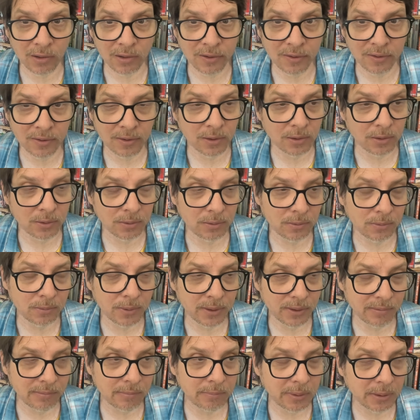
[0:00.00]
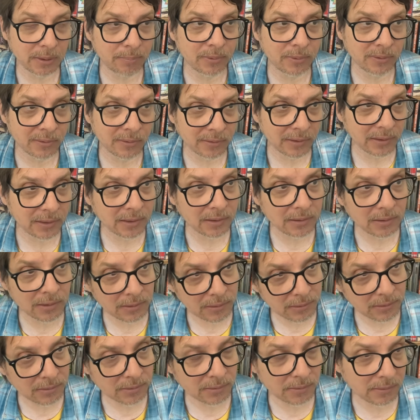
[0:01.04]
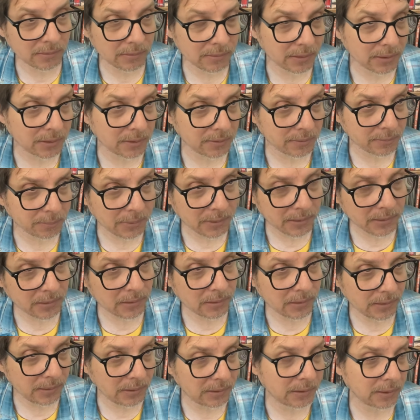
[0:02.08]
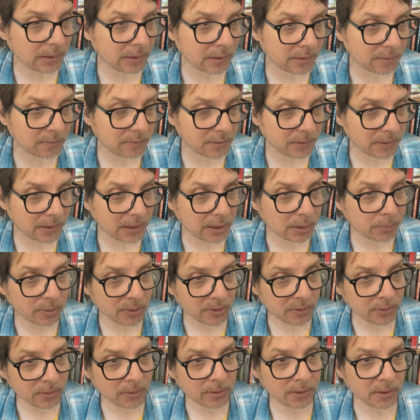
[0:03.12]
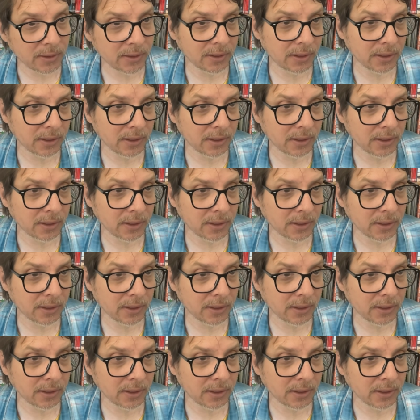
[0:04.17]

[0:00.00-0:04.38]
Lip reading: So when people say that certain things might have leaked out of a laboratory,